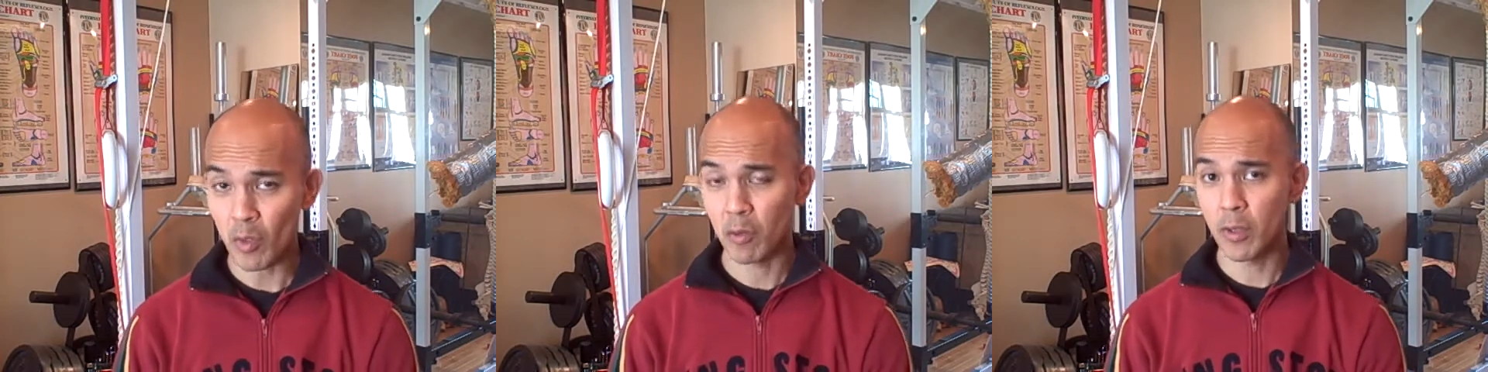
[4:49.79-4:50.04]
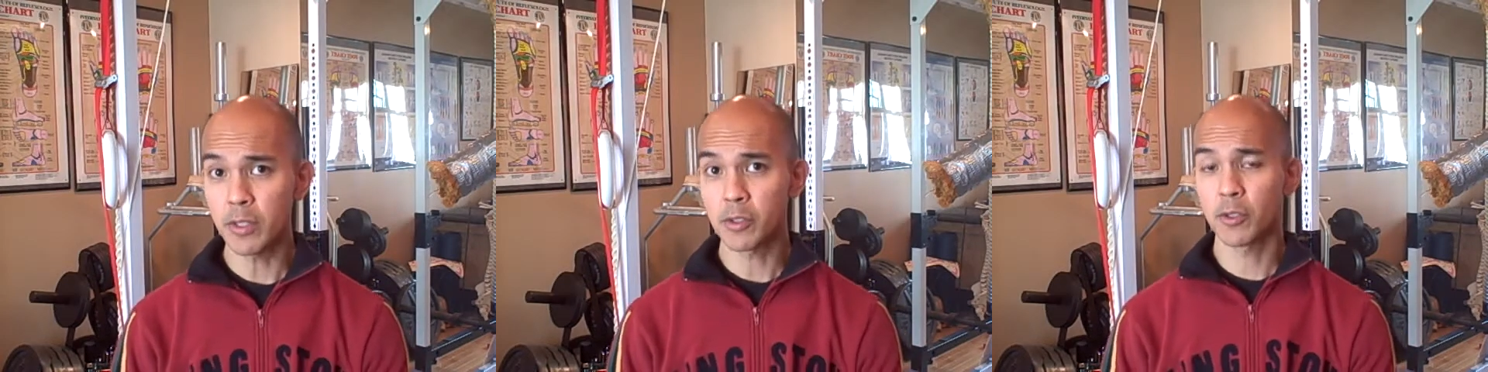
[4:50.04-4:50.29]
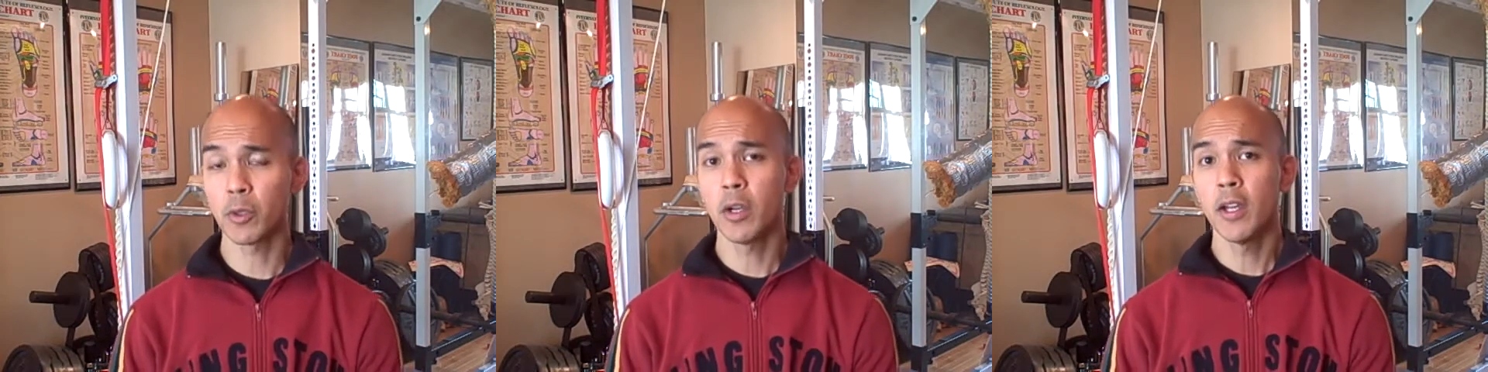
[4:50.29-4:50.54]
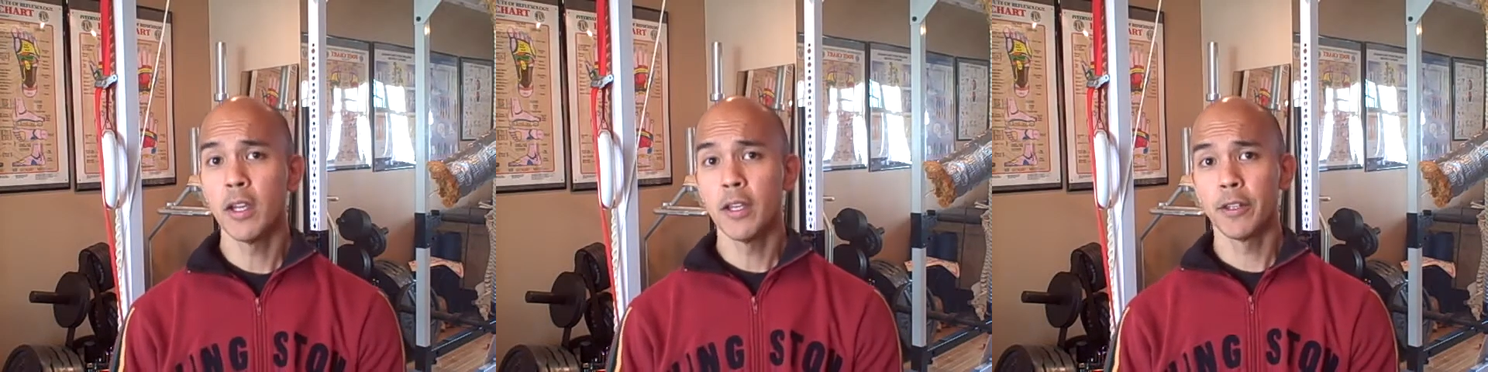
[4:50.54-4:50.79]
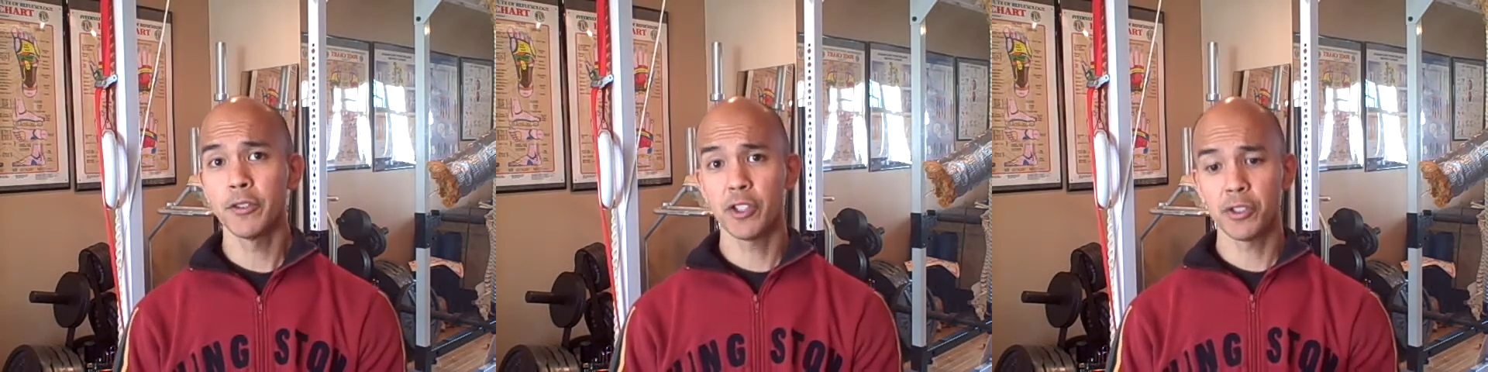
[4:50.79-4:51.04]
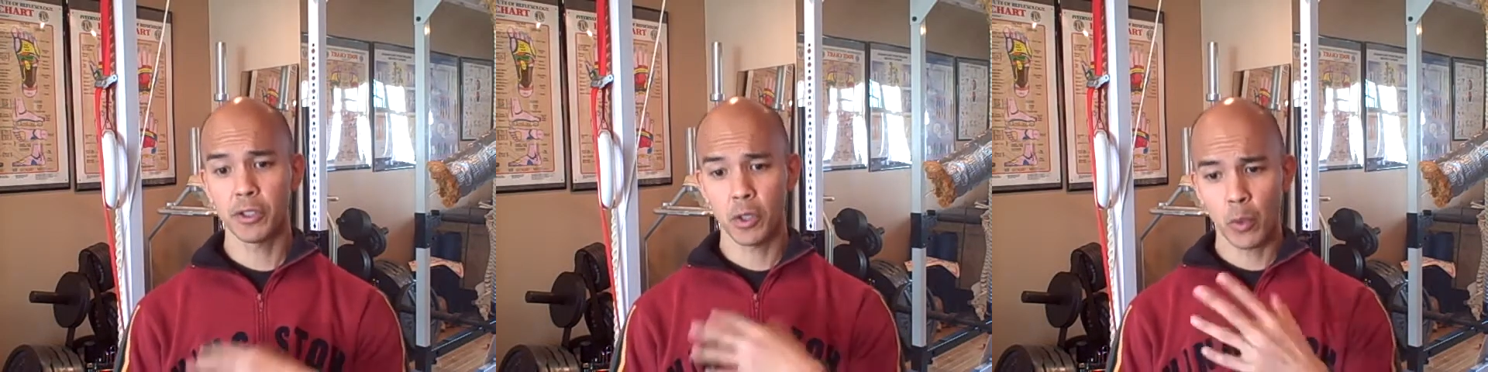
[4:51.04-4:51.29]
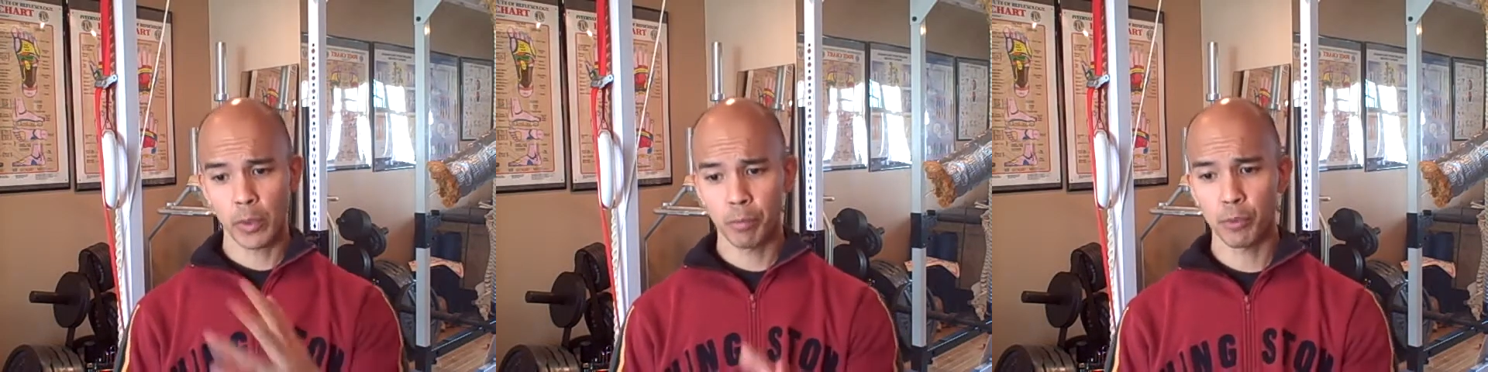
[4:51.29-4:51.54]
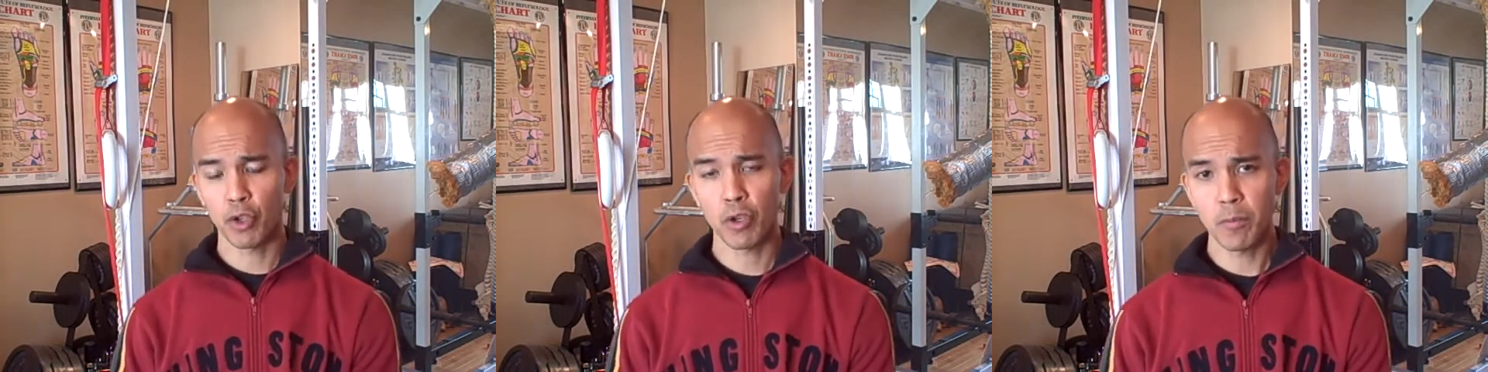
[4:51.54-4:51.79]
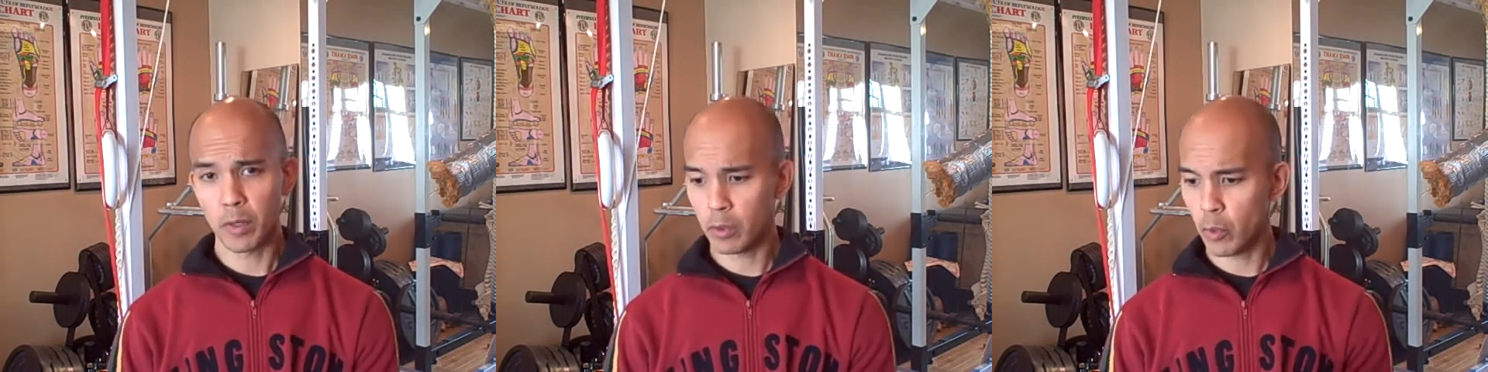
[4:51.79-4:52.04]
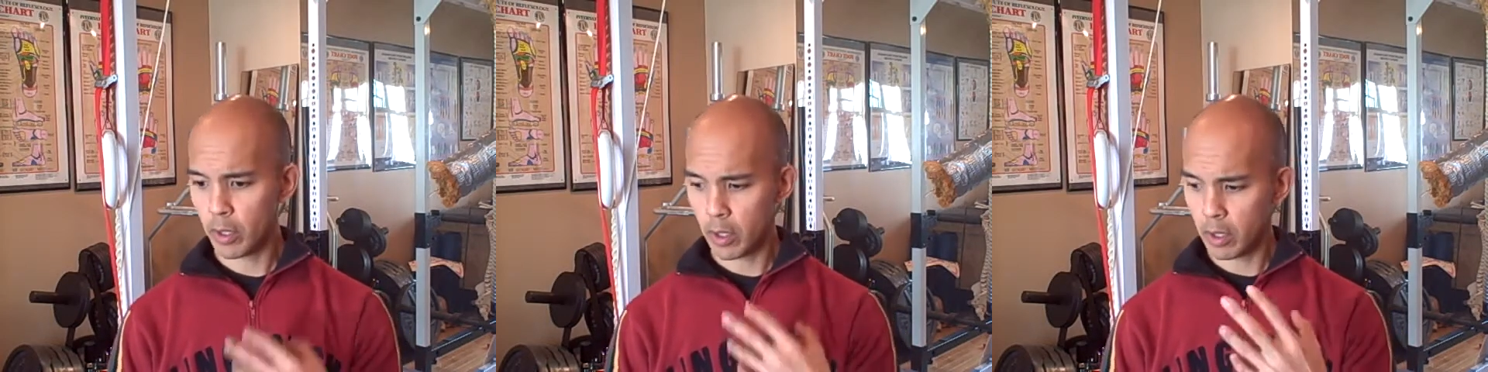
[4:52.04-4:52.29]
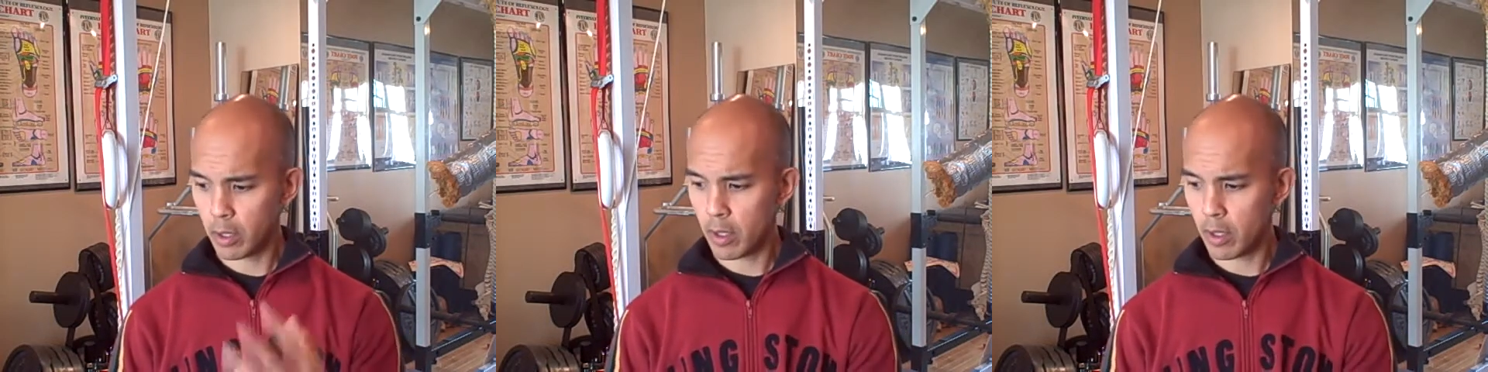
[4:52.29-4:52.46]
All right, so this is just a quick blurb, a quick